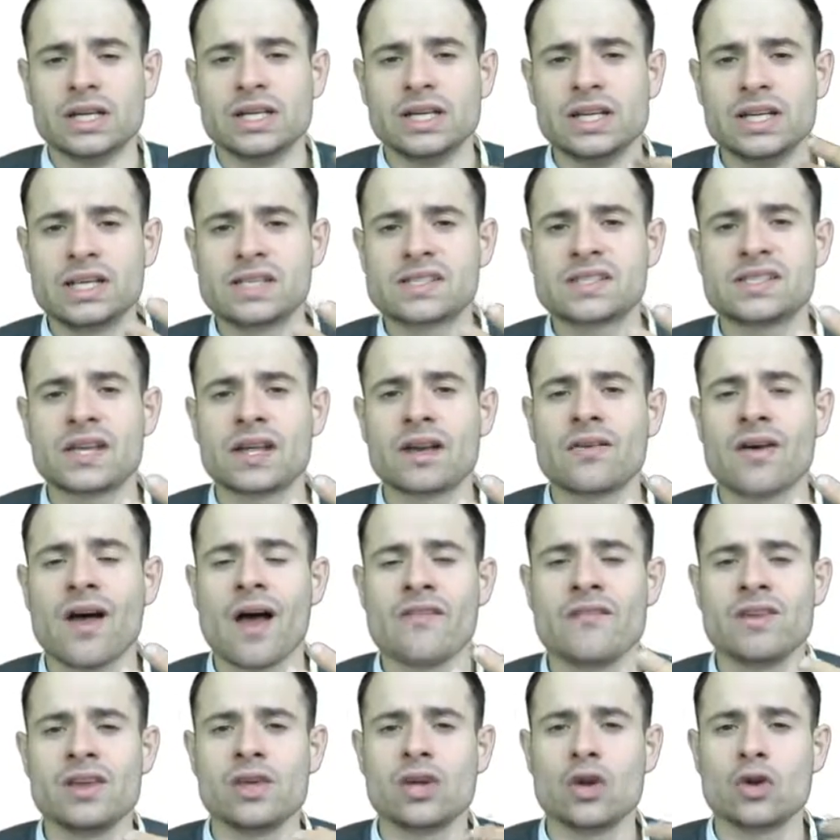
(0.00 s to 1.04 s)
Instead of
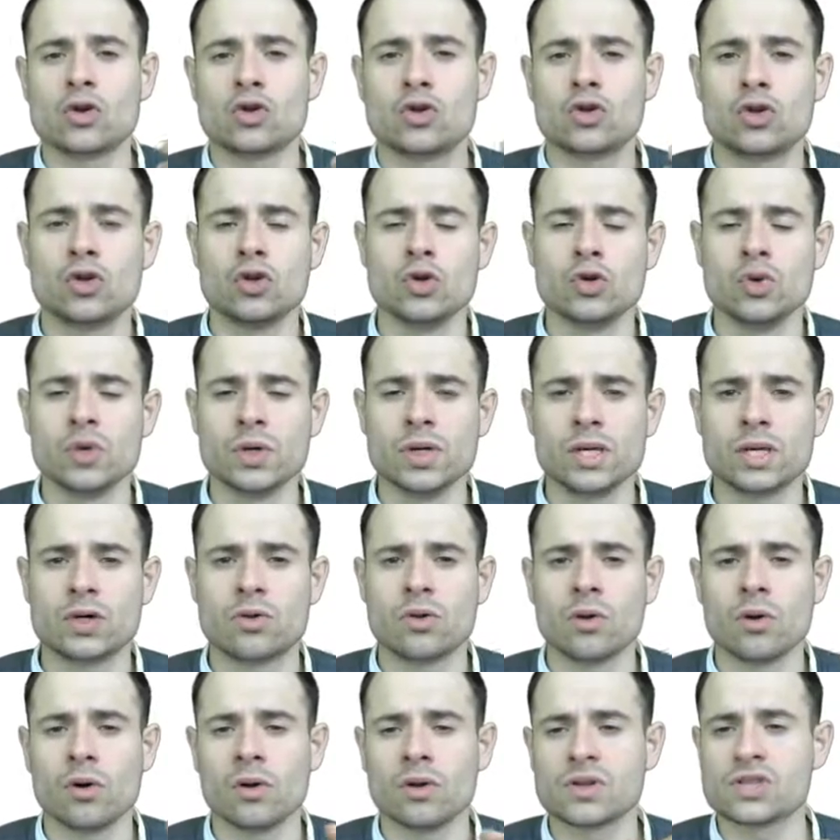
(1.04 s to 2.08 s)
having Q
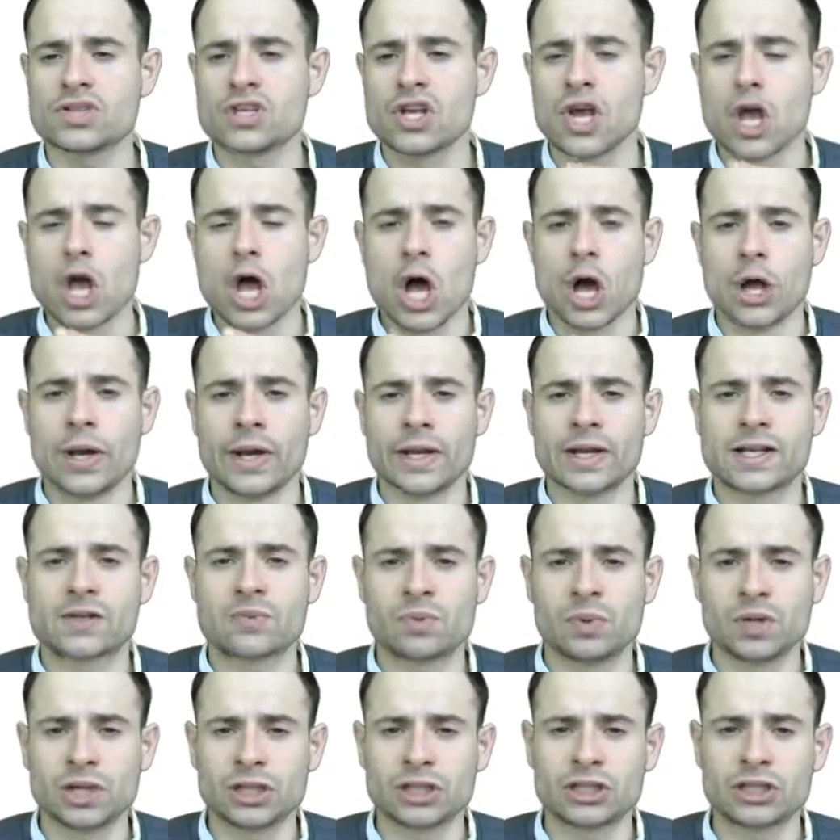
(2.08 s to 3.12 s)
equals an
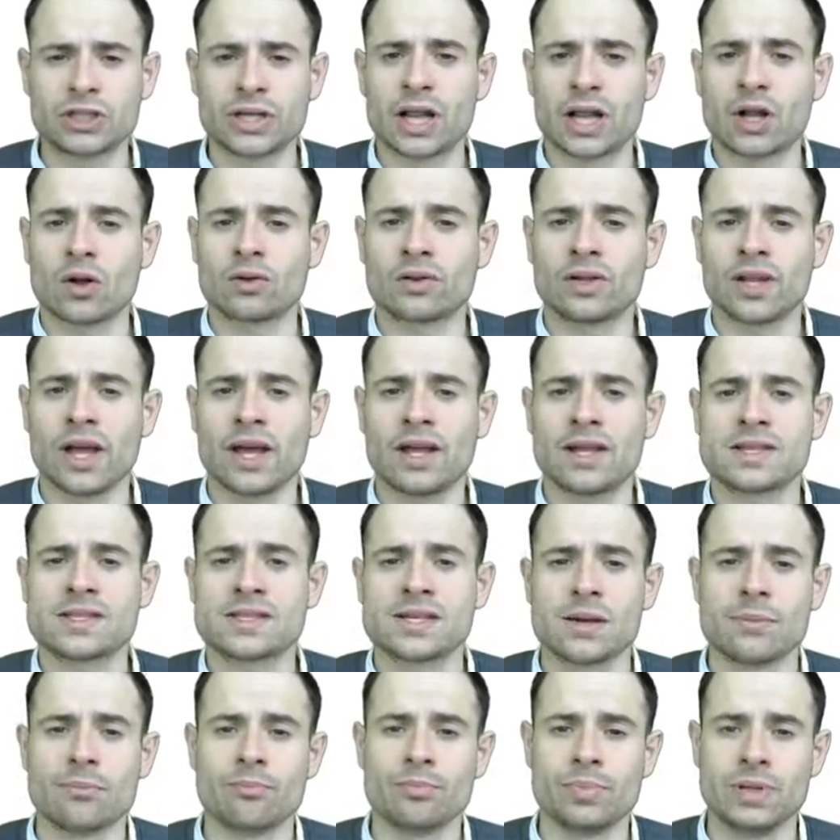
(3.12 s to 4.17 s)
expression that contains
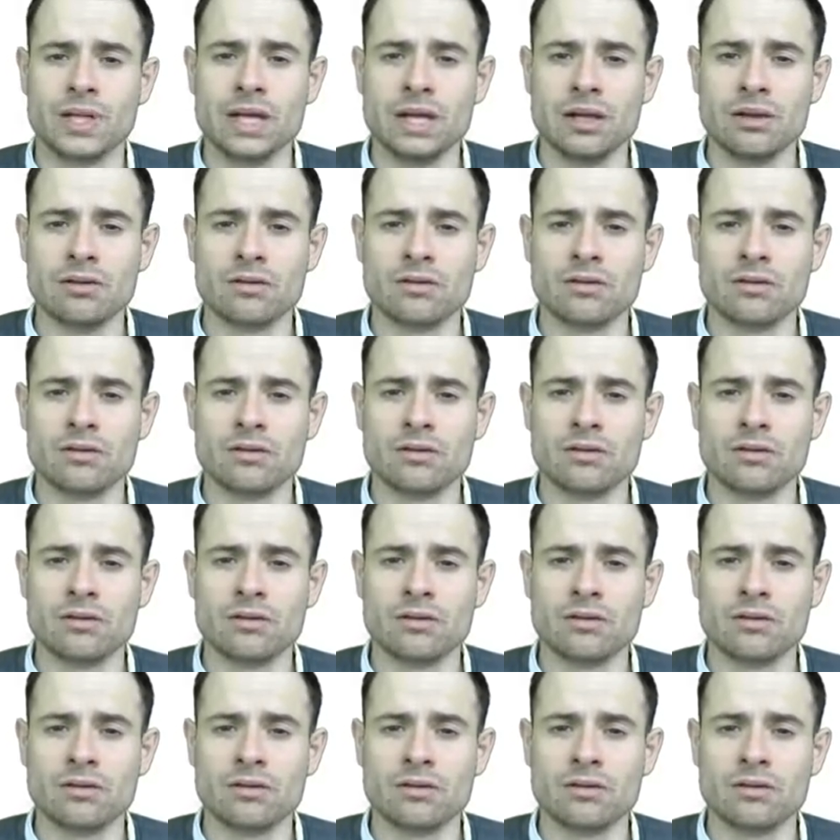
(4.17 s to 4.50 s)
P,